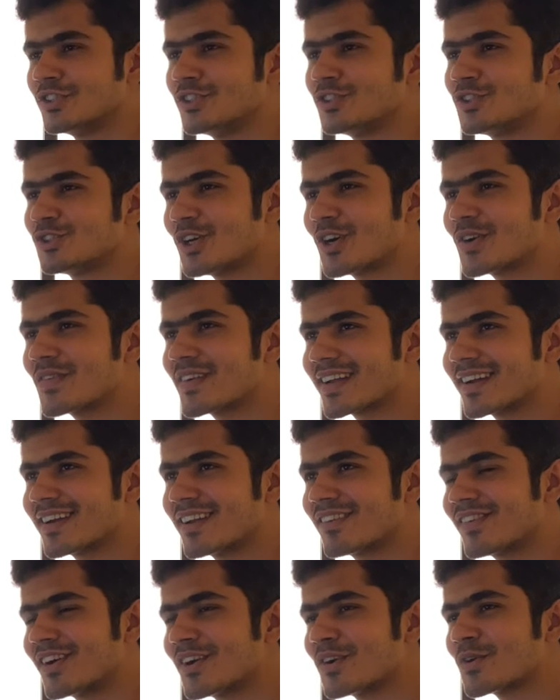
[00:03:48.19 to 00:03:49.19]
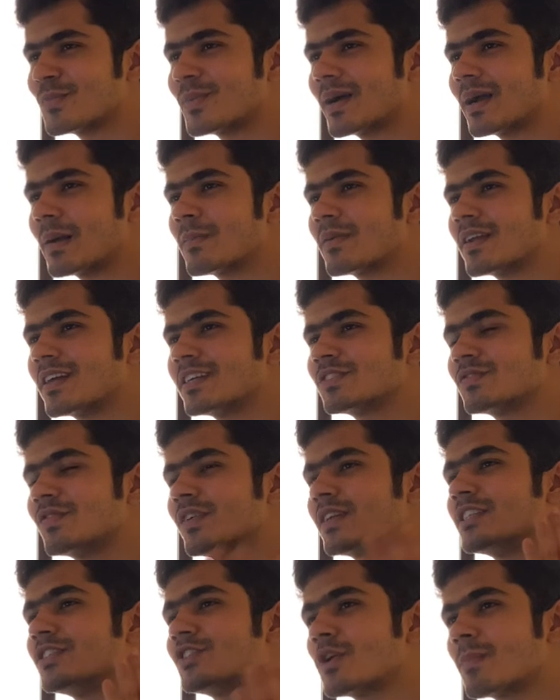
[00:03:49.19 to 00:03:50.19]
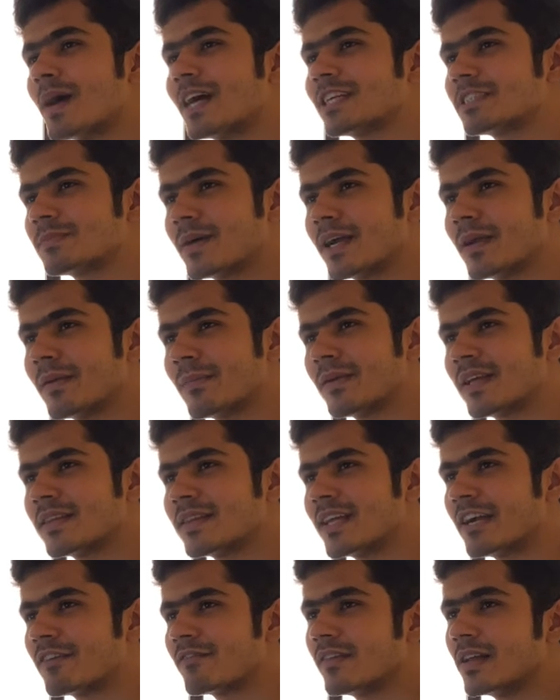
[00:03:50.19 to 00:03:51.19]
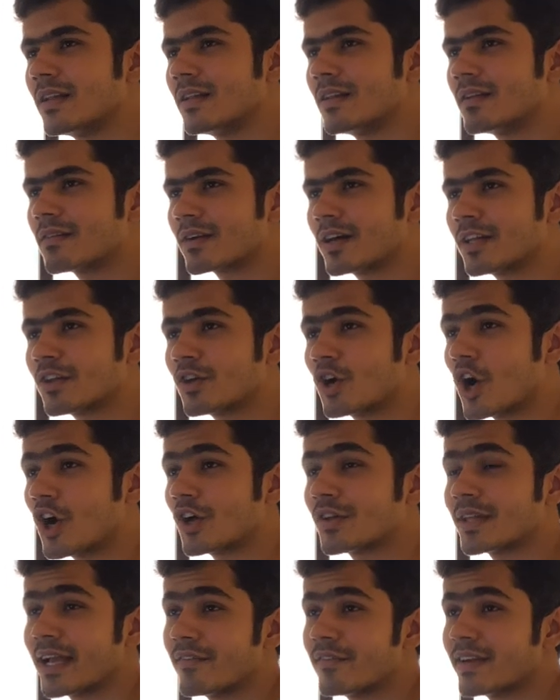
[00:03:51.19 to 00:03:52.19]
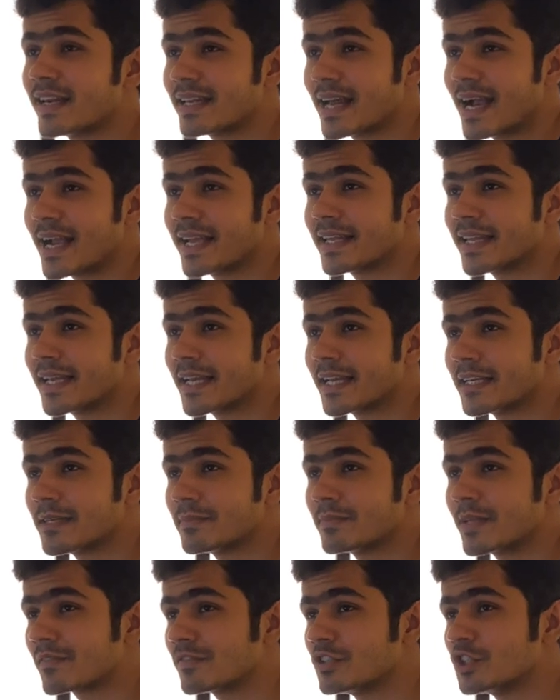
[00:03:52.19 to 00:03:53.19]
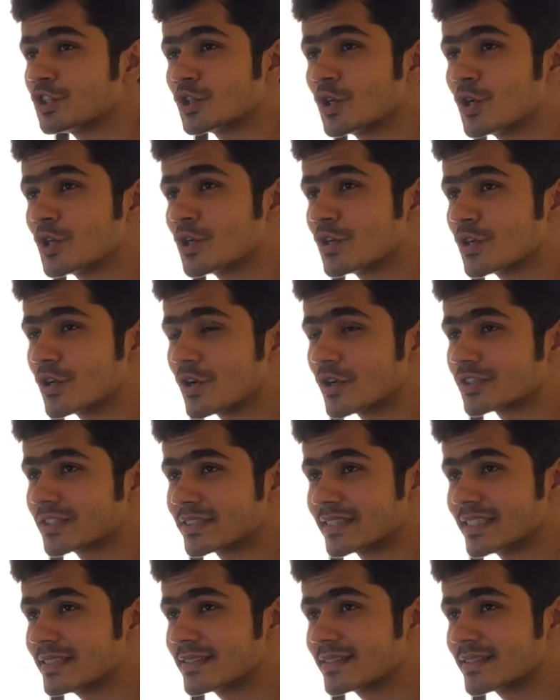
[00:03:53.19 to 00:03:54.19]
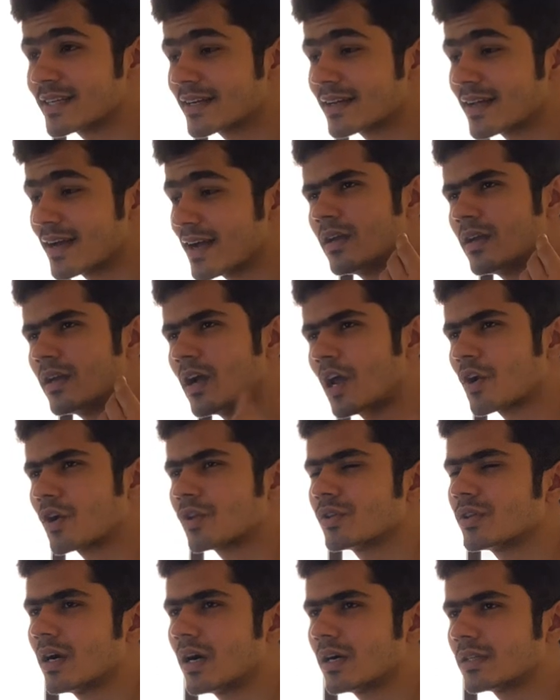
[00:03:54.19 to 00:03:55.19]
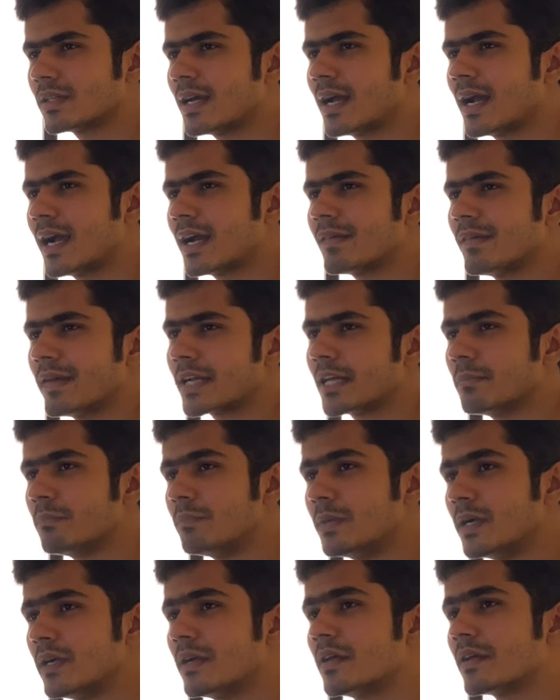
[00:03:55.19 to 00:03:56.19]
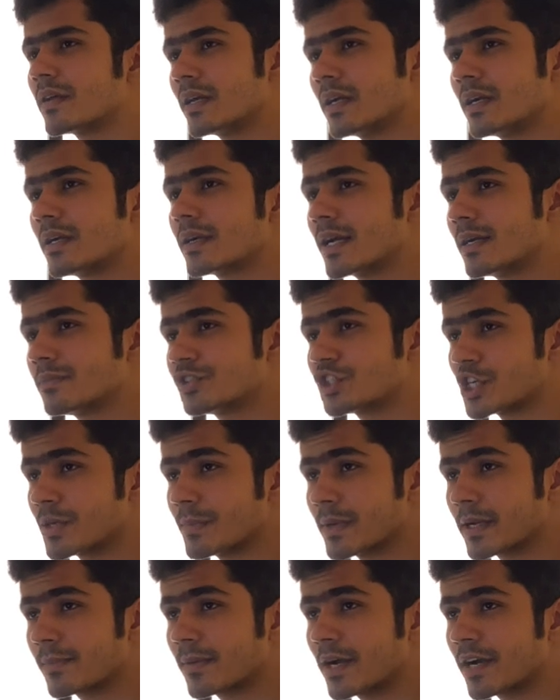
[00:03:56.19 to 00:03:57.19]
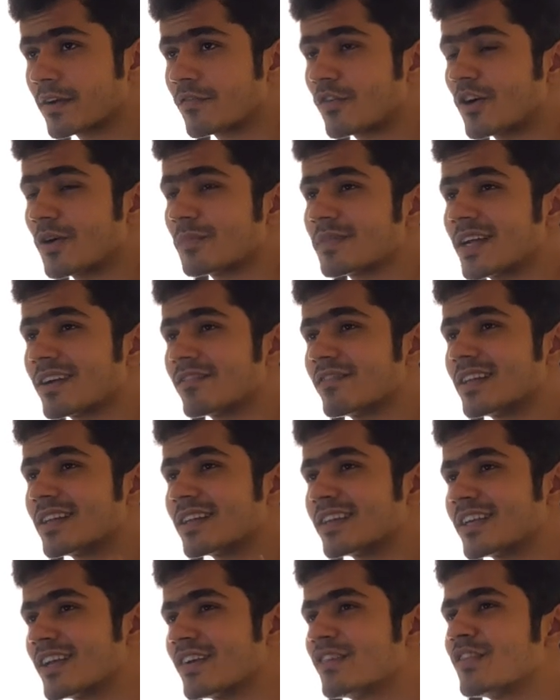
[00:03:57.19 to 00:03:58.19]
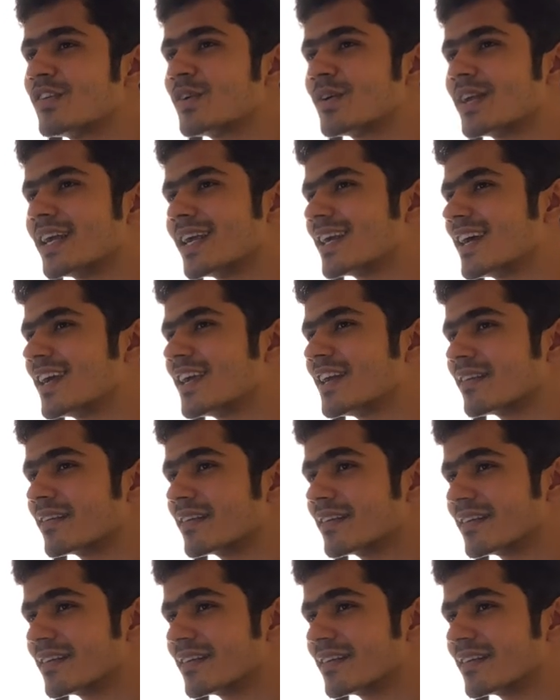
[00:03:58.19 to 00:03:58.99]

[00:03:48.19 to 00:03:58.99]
Sure, we can define two pipelines. One is your batch pipeline that will run on every 9 am that will show you your CS data. And on the other hand, we can build a real time streaming platform that will give you data in real